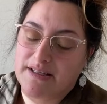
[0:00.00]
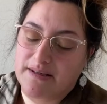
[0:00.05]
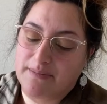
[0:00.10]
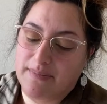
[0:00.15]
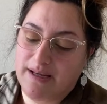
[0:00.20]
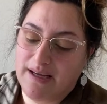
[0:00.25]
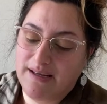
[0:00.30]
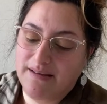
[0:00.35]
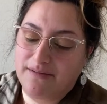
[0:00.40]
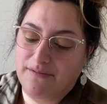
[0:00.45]
to
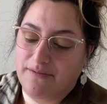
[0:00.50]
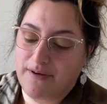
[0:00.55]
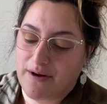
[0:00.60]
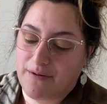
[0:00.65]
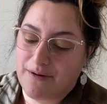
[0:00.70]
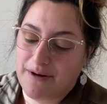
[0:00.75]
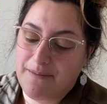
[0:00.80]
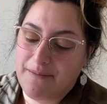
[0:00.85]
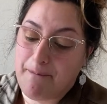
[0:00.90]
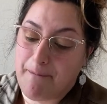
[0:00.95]
me, it's
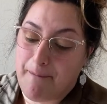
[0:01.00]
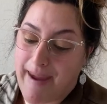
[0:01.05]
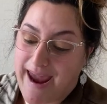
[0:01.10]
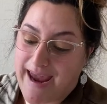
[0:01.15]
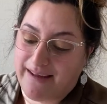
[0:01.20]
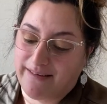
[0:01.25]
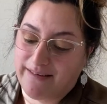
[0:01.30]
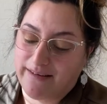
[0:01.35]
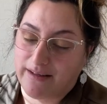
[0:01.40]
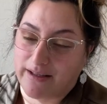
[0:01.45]
very
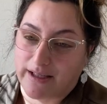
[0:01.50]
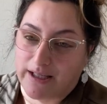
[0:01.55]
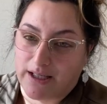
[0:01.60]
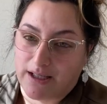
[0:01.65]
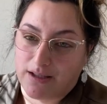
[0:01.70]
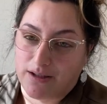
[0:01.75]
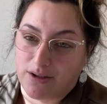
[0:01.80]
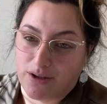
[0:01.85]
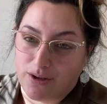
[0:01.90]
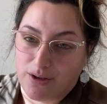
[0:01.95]
manly.
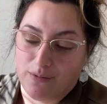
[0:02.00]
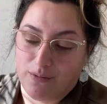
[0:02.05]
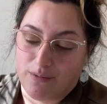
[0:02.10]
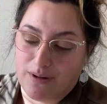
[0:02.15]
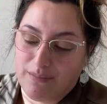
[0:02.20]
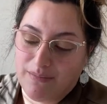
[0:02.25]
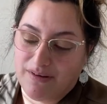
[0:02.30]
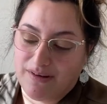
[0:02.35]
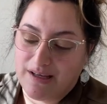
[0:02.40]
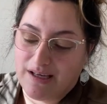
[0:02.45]
You know what
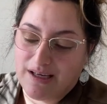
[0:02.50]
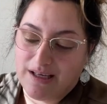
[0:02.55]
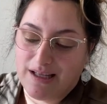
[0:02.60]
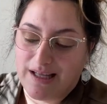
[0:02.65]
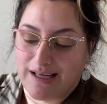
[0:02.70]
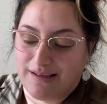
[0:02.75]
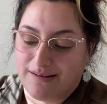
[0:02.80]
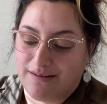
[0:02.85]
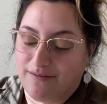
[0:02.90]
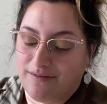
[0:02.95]
I'm saying?
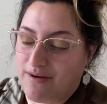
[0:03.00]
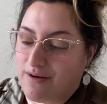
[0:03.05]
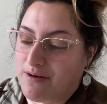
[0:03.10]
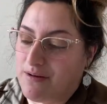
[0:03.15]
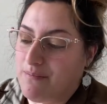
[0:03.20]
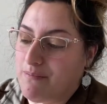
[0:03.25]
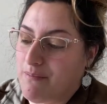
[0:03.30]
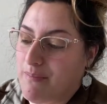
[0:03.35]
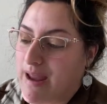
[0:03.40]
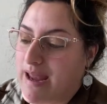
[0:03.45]
Like it's a very
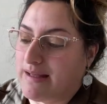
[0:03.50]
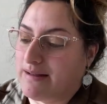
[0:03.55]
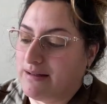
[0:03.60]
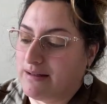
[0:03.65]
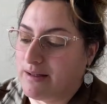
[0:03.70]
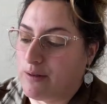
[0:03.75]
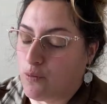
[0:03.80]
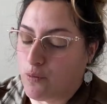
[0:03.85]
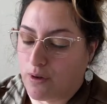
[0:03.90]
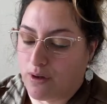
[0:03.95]

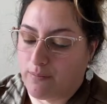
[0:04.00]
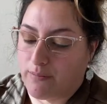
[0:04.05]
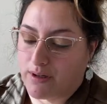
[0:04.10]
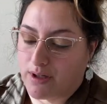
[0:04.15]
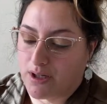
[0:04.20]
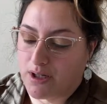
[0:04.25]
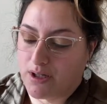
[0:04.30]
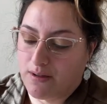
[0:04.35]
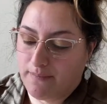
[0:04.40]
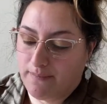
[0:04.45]
manly
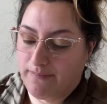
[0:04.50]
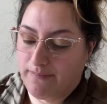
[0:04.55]
warmer.